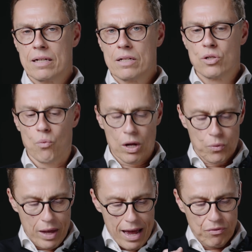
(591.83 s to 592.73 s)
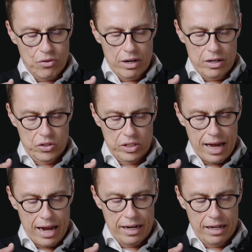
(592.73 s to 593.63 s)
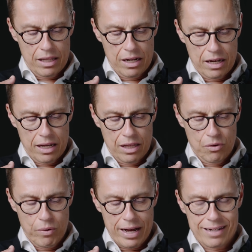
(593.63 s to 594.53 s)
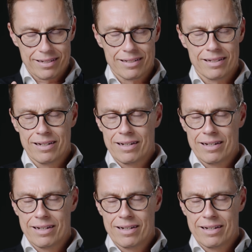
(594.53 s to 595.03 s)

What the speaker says: So what we have to understand in the West